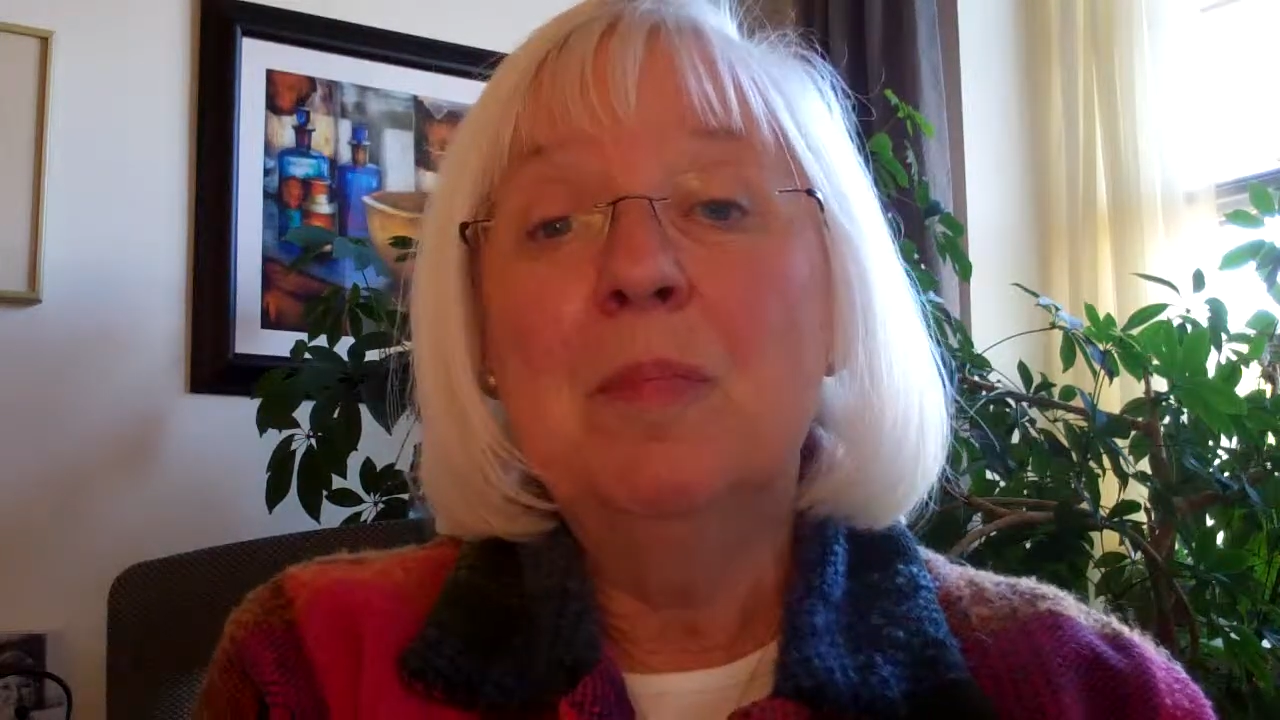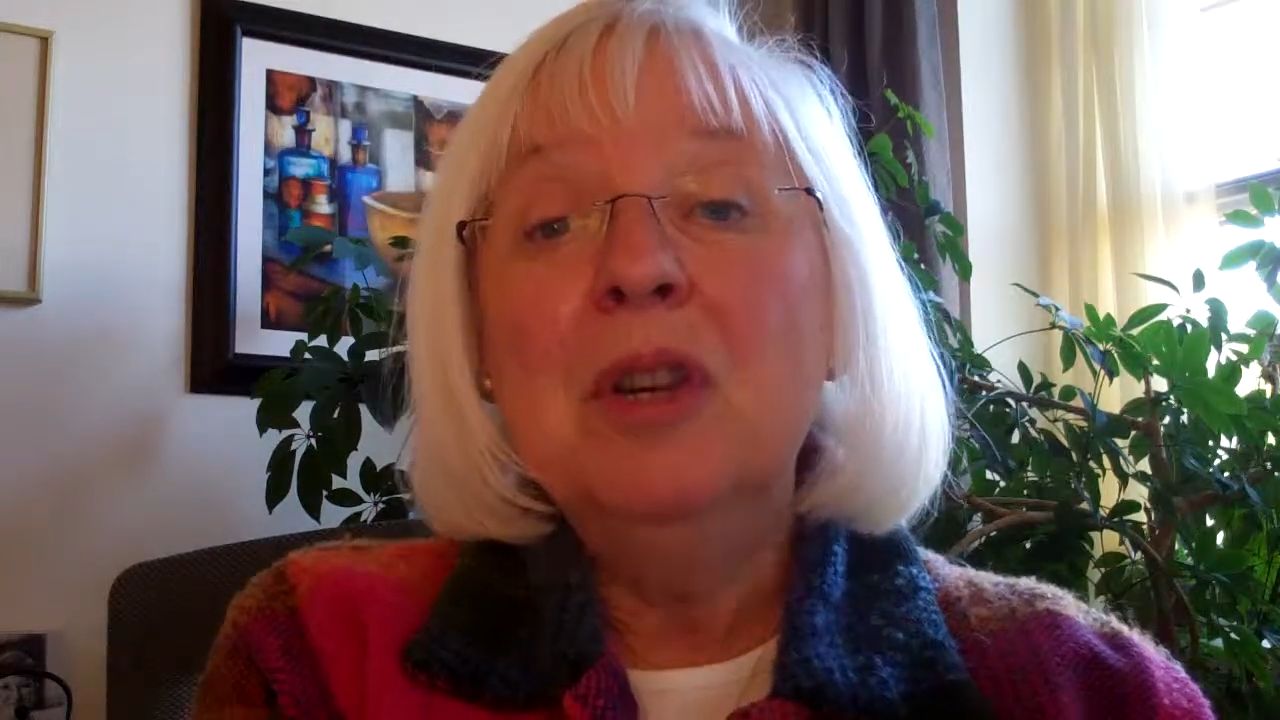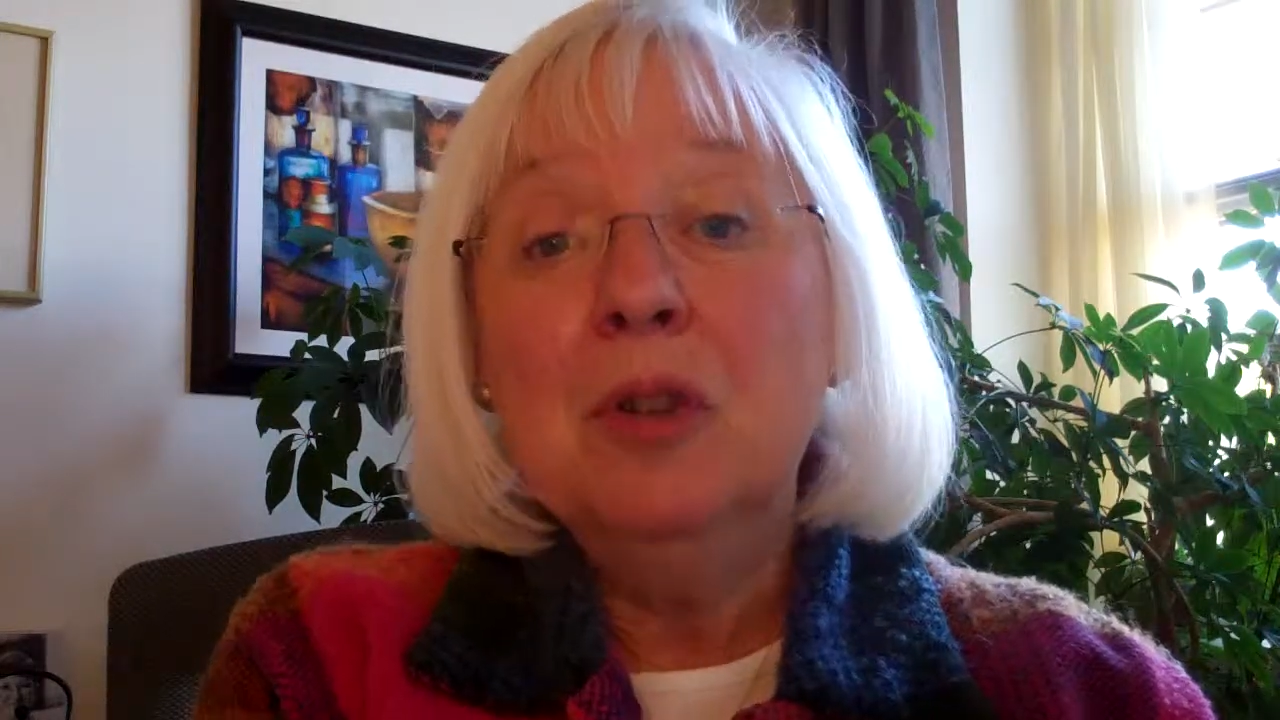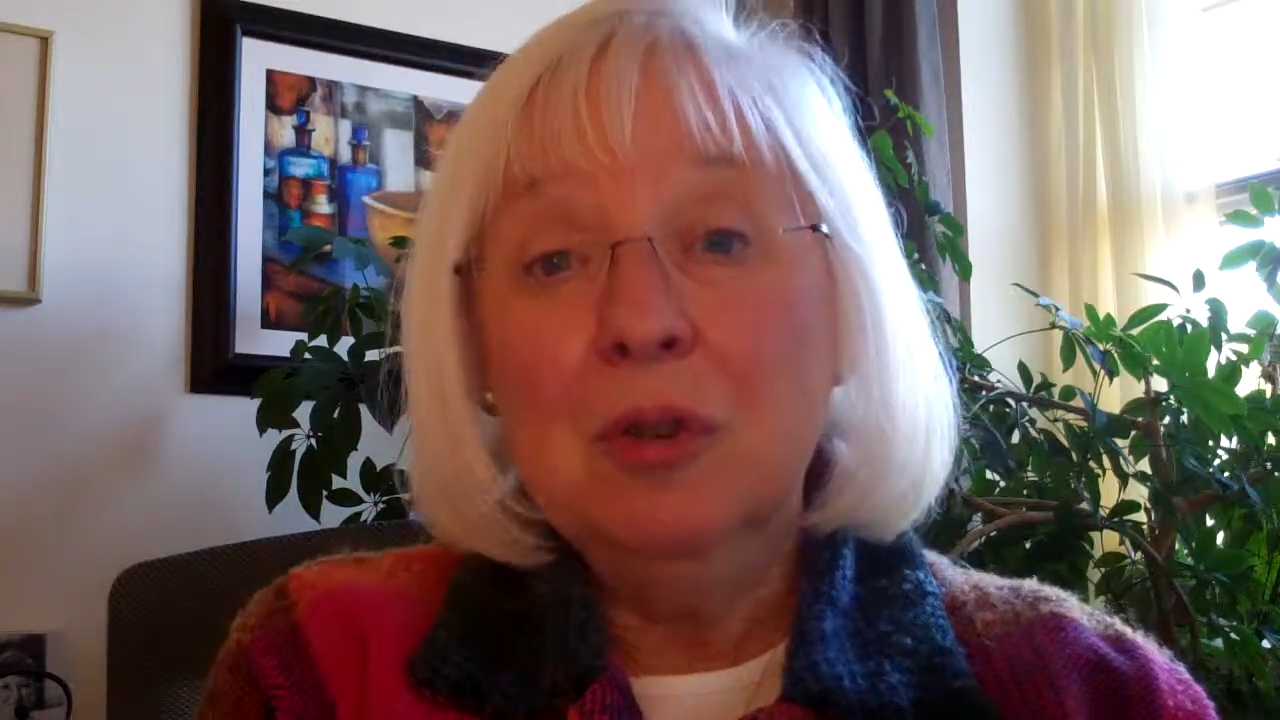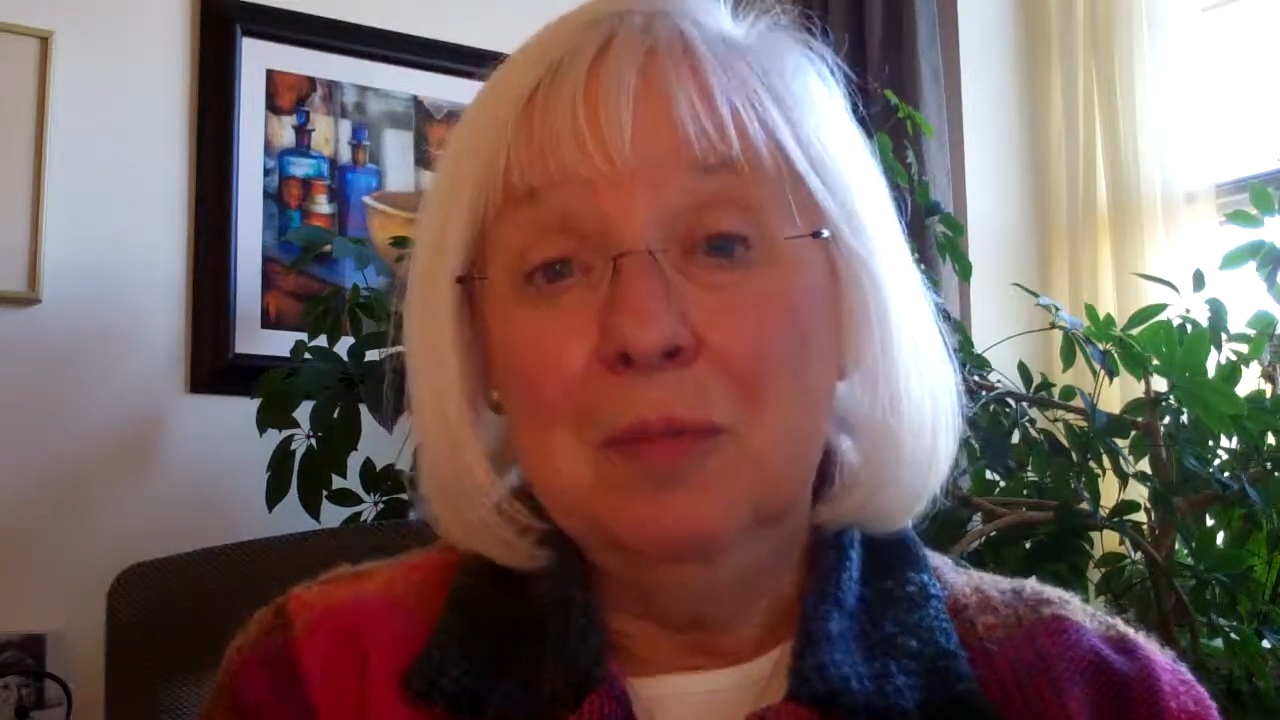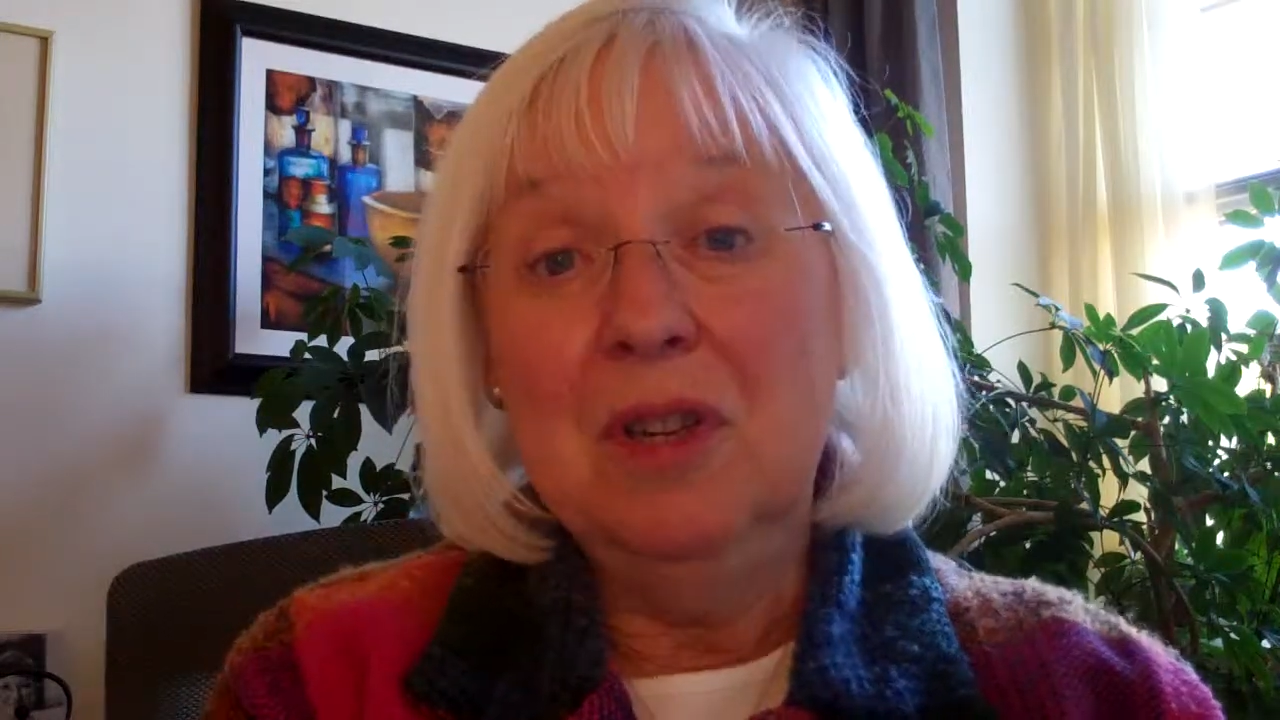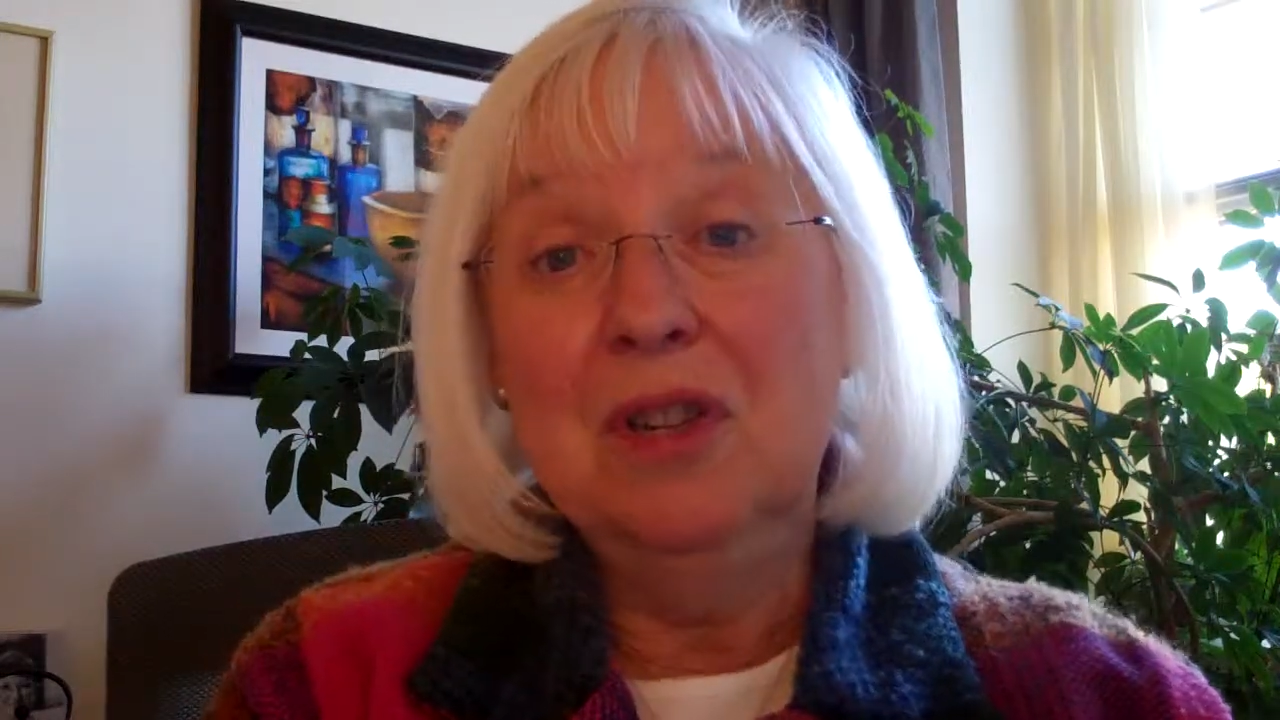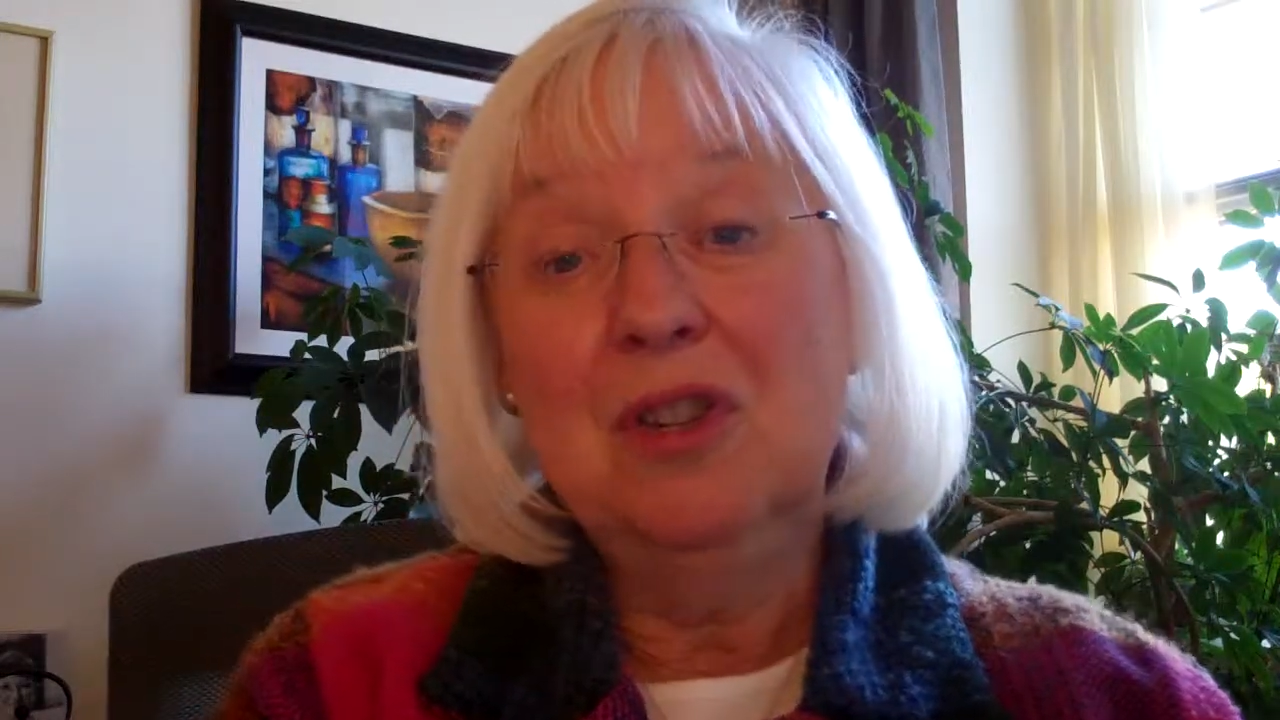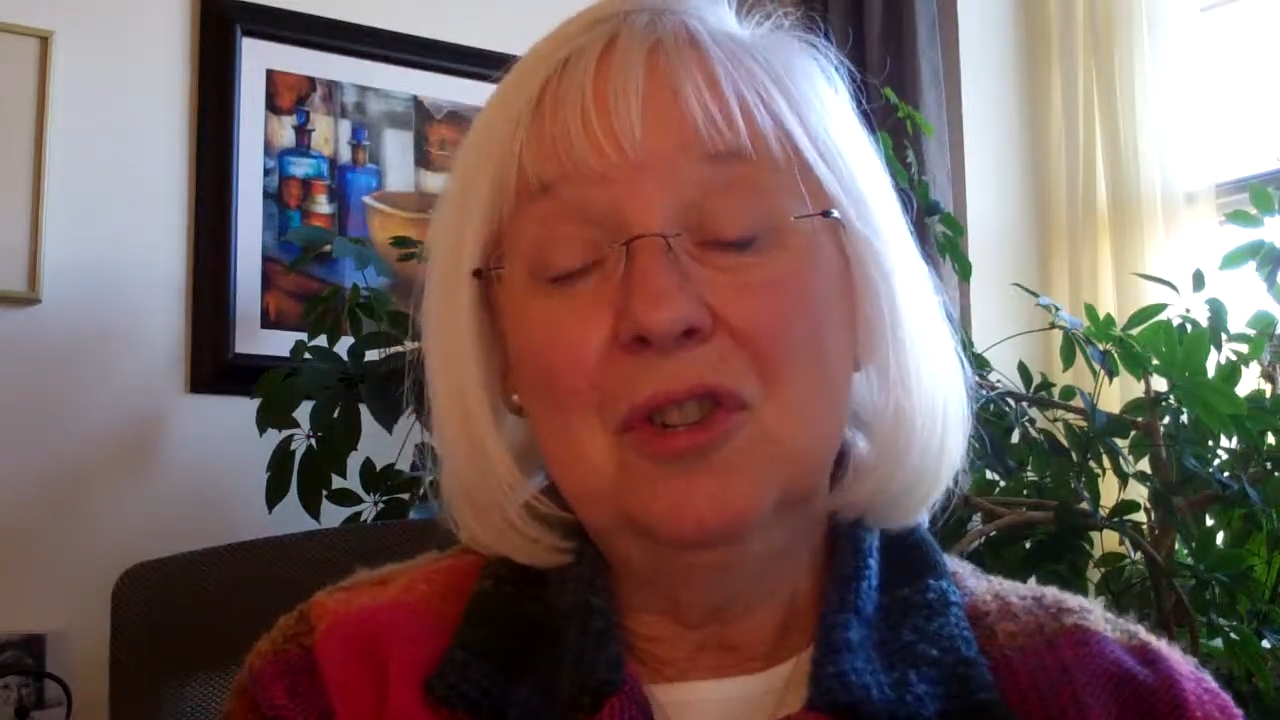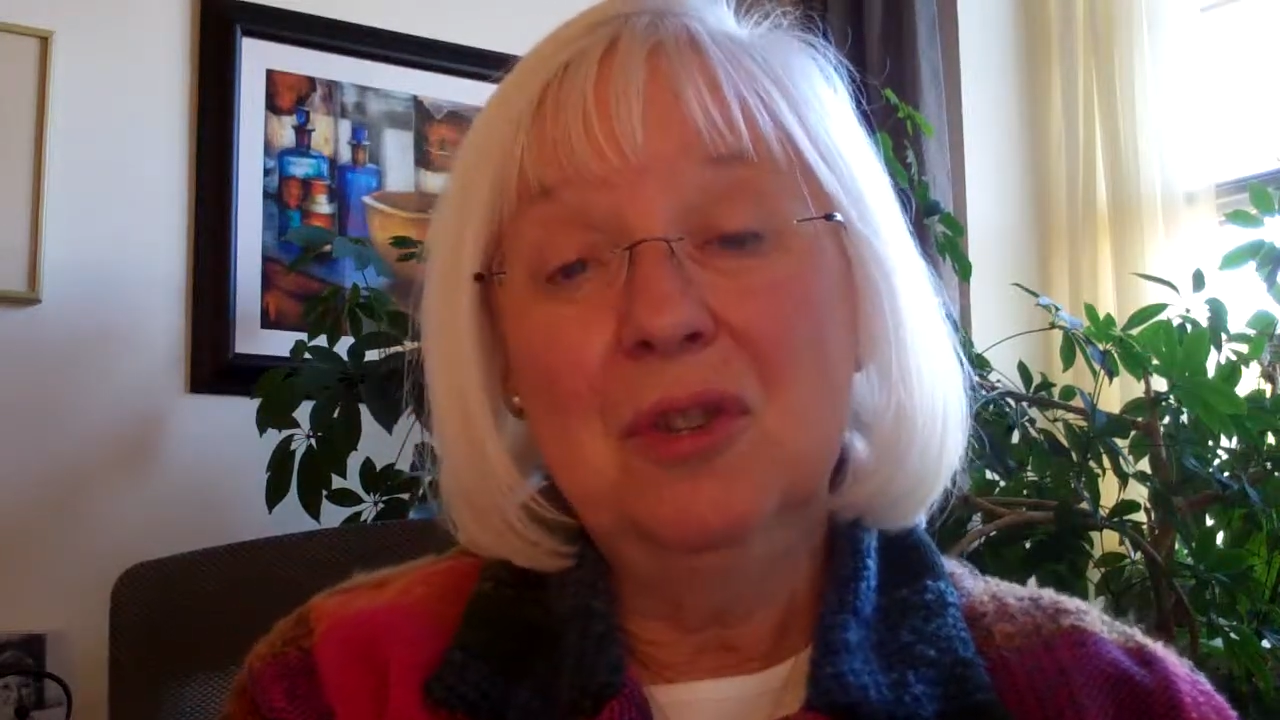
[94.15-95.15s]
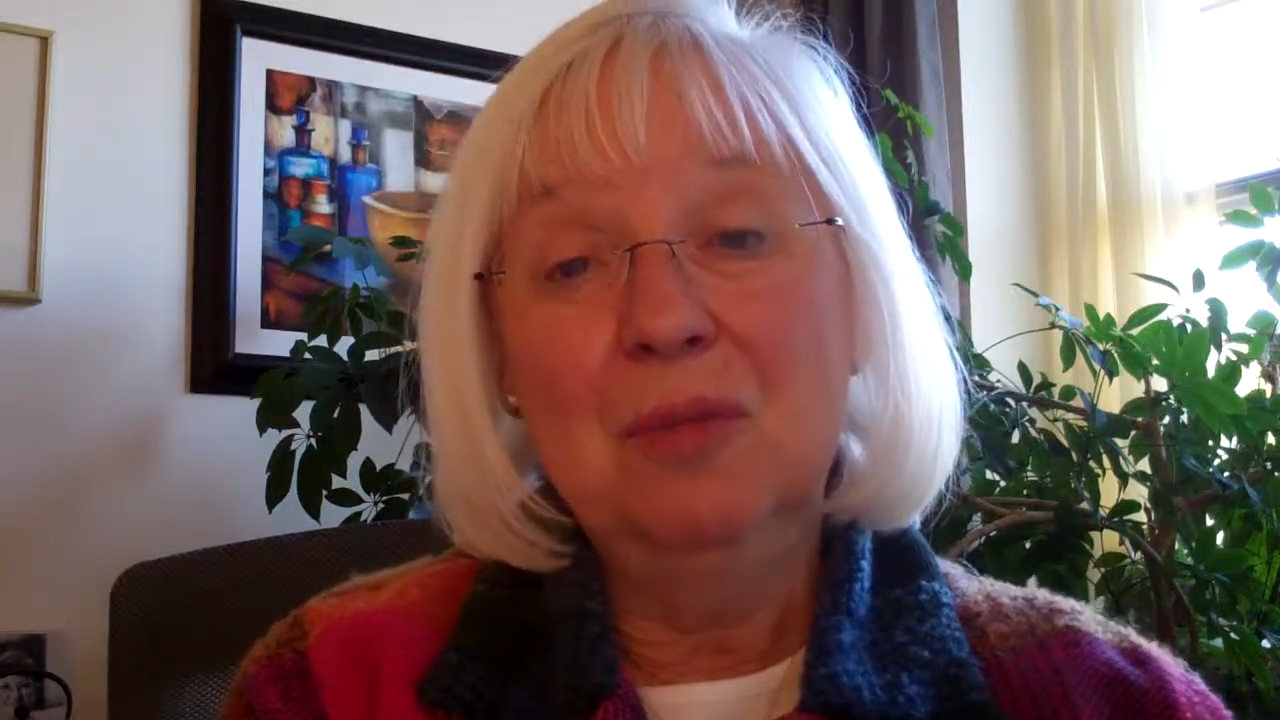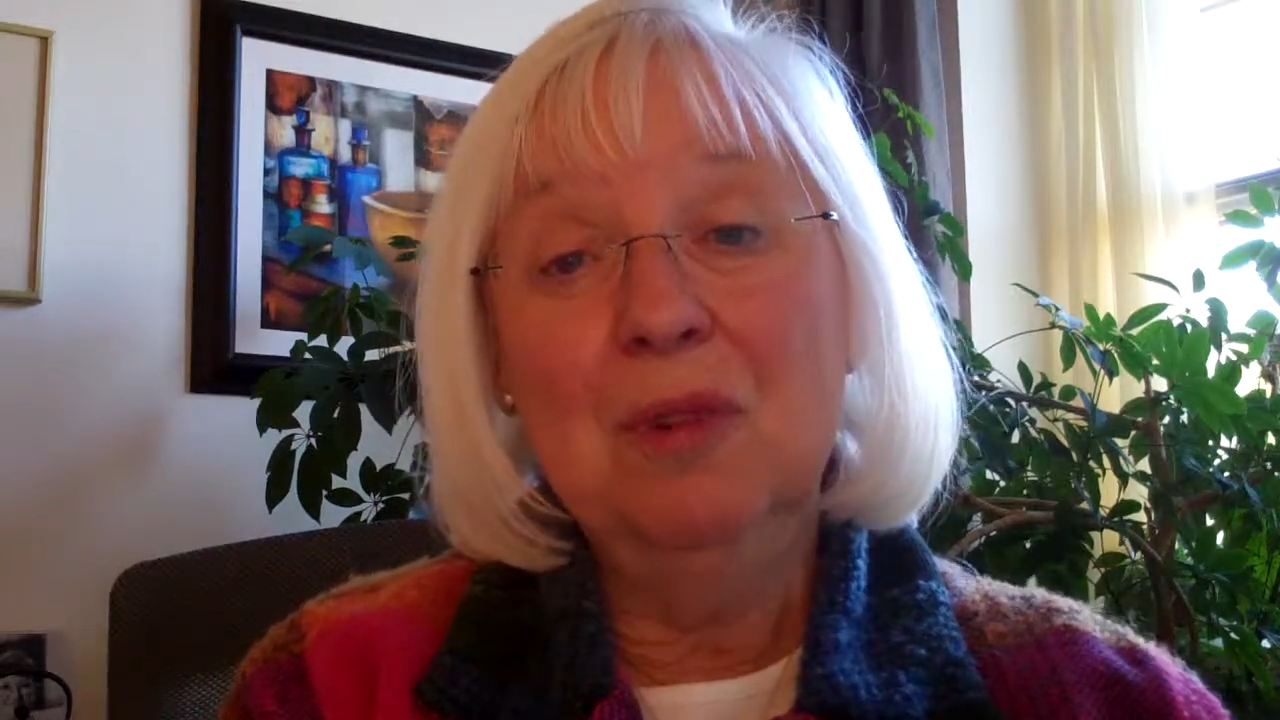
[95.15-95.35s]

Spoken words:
pilgrimage